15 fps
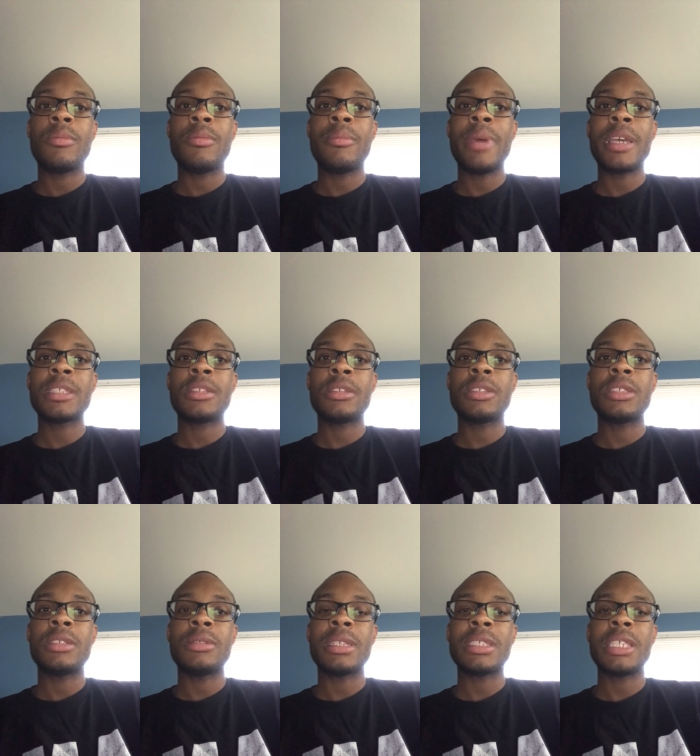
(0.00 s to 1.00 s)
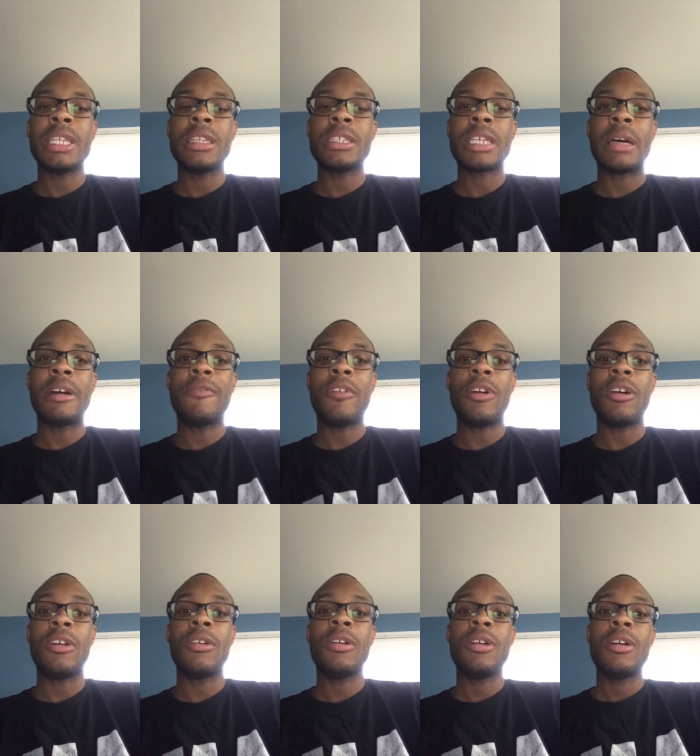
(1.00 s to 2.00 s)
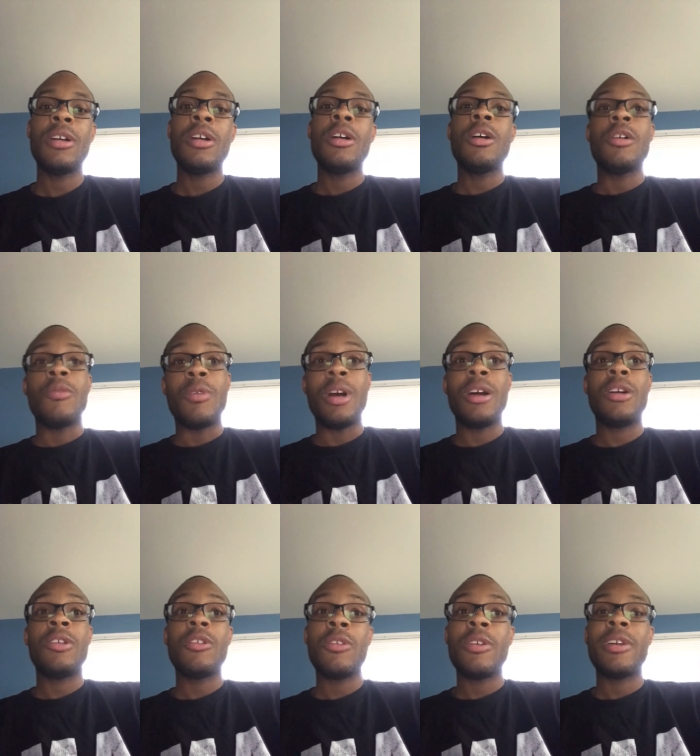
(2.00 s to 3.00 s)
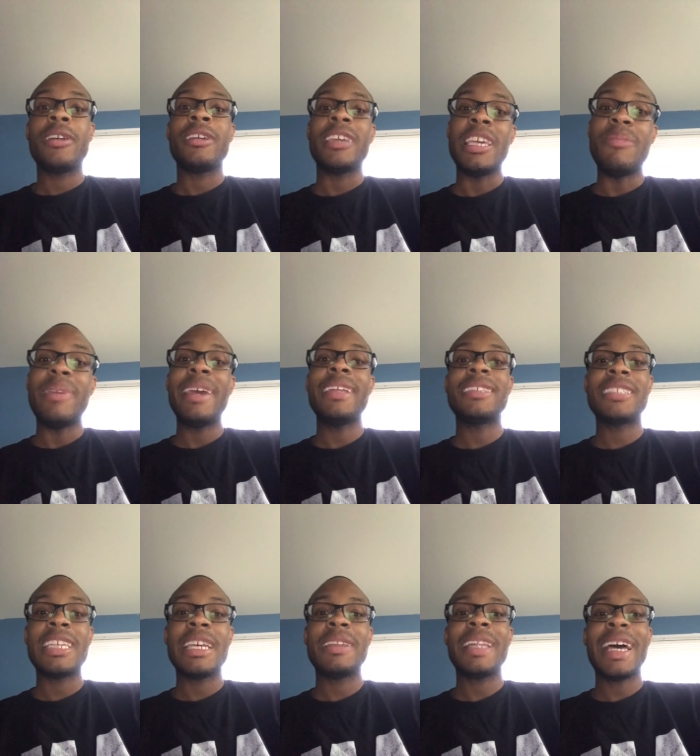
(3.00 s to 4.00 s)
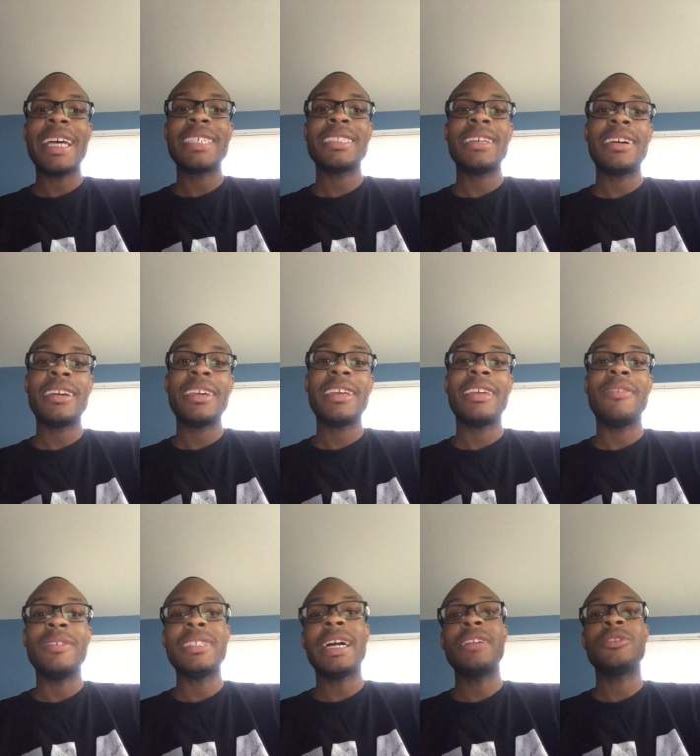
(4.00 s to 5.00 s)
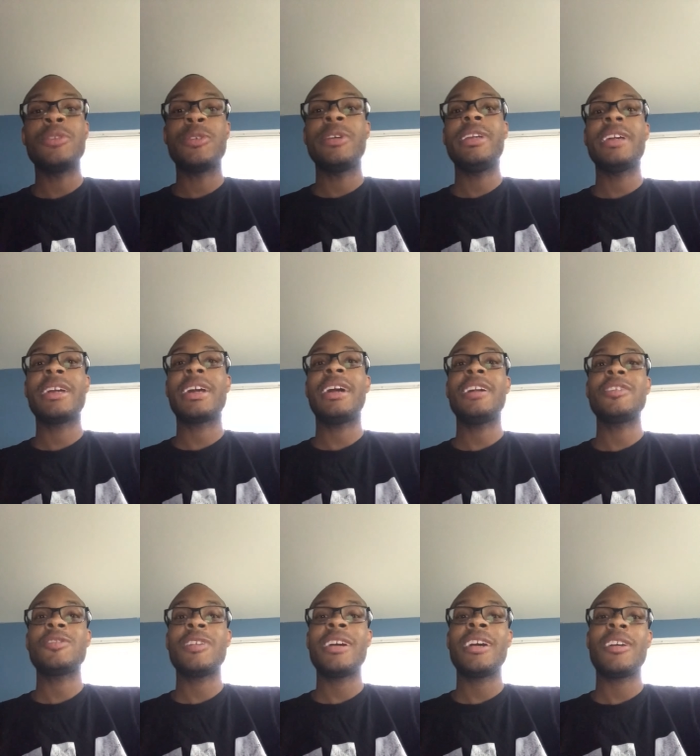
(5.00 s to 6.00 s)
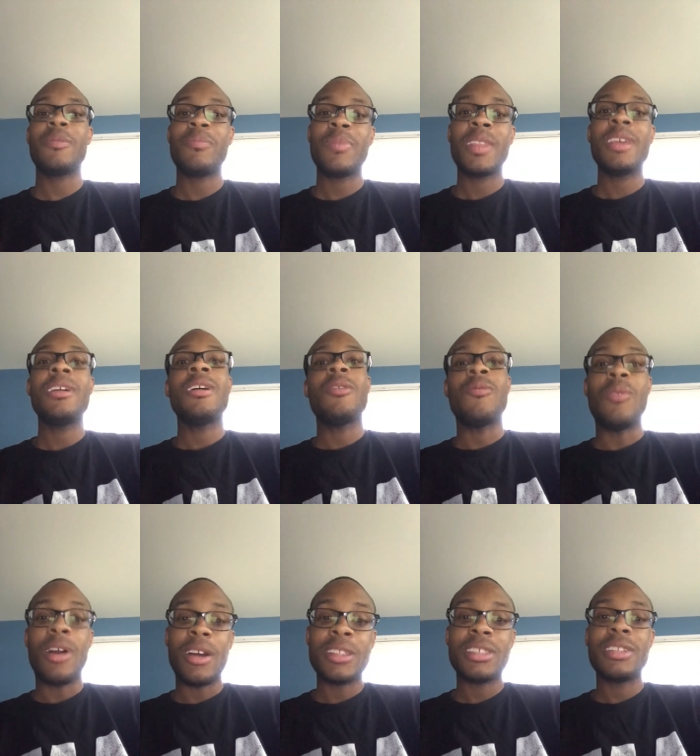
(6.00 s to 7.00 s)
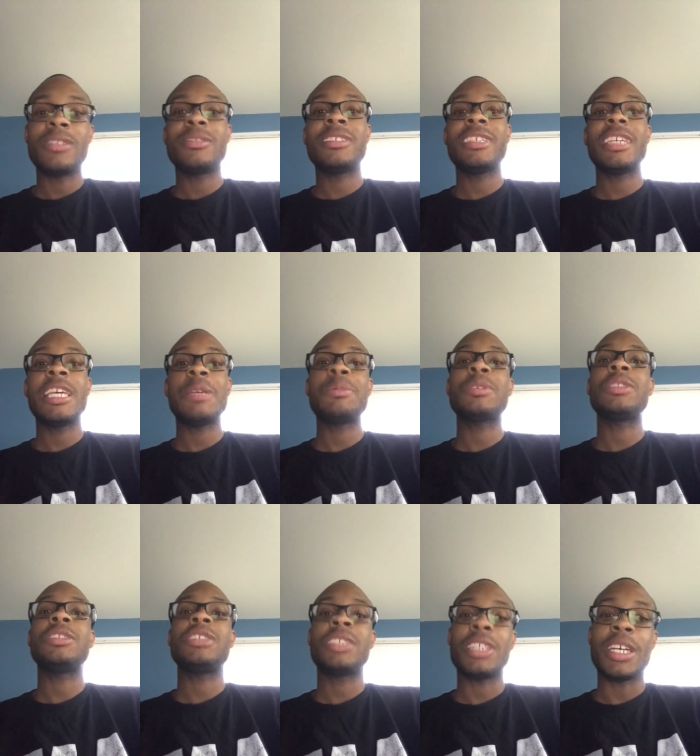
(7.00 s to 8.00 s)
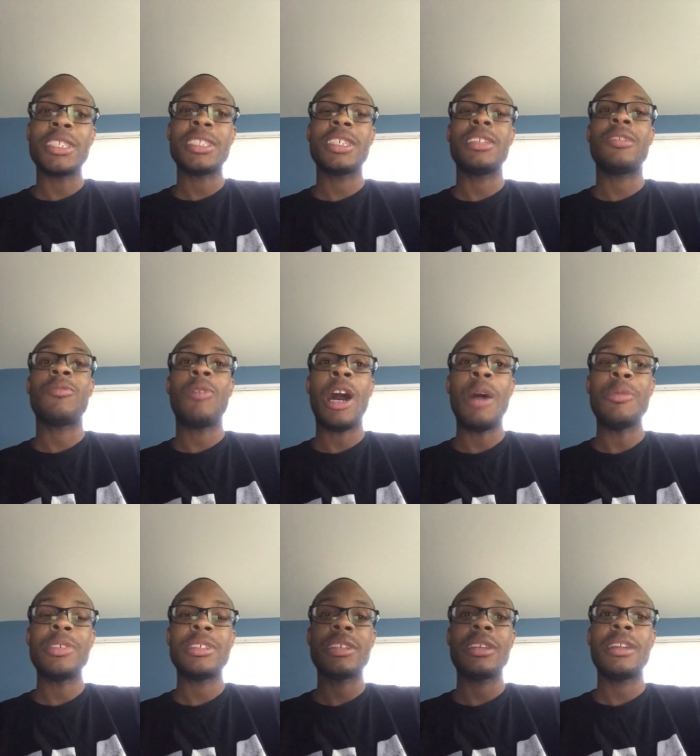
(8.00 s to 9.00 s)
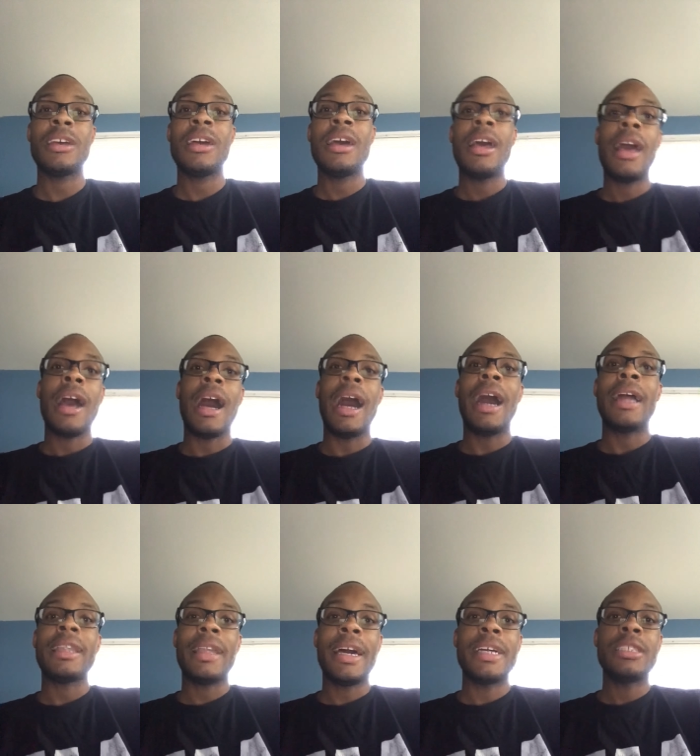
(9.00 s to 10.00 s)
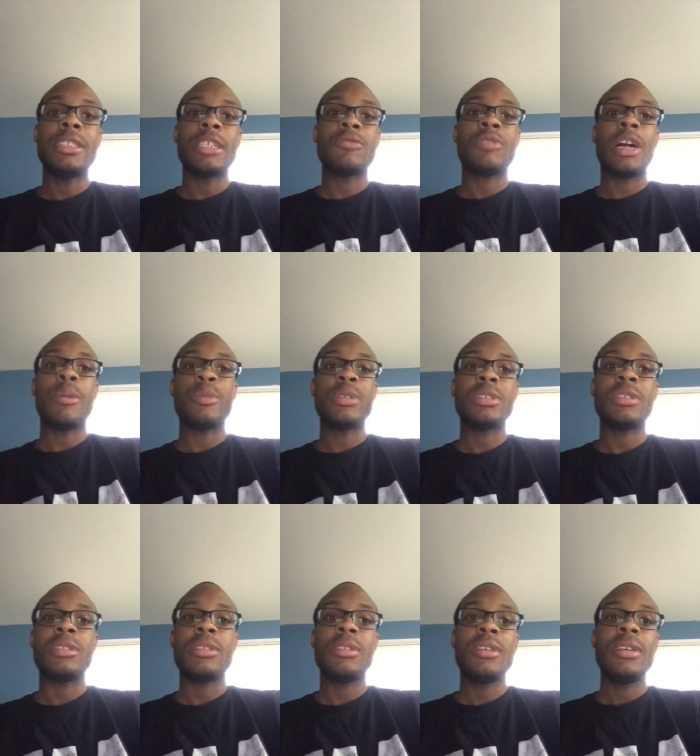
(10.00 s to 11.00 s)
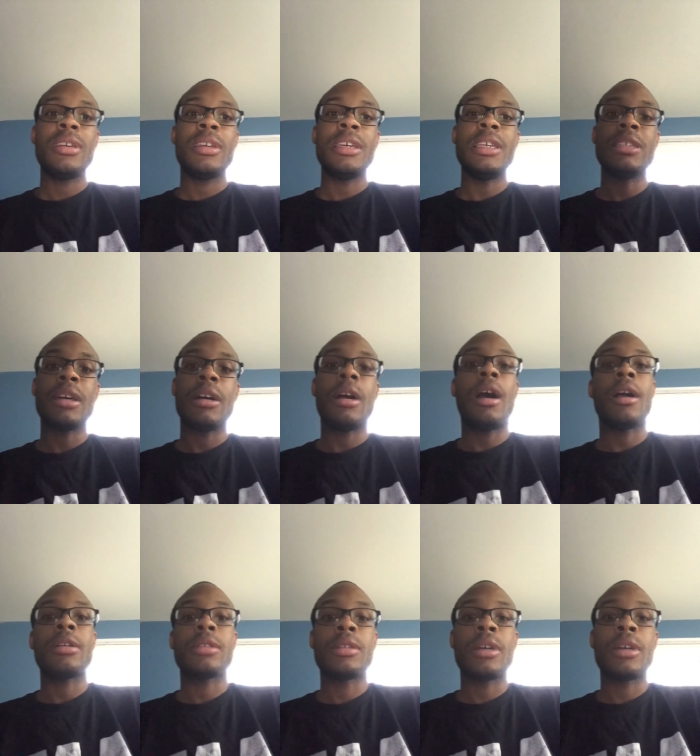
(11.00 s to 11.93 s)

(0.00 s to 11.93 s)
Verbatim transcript: makes the team this kind of fall? Well, he made a team last night. He signed to a three-year contract. Welcome to the team, Justin Robinson. I like Justin Robinson. He's our, our